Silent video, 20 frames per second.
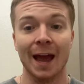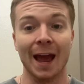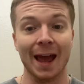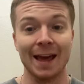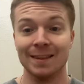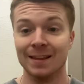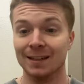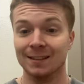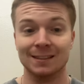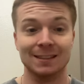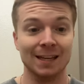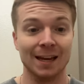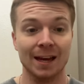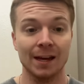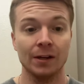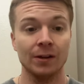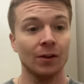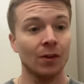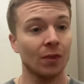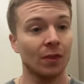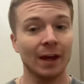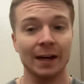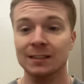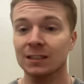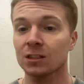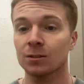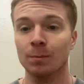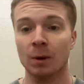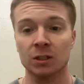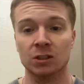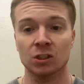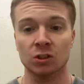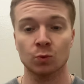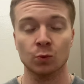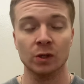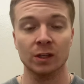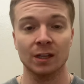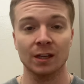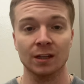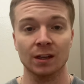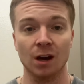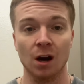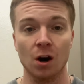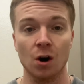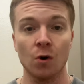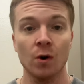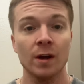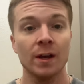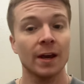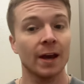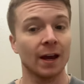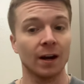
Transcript: and then say, that's as much as we can go.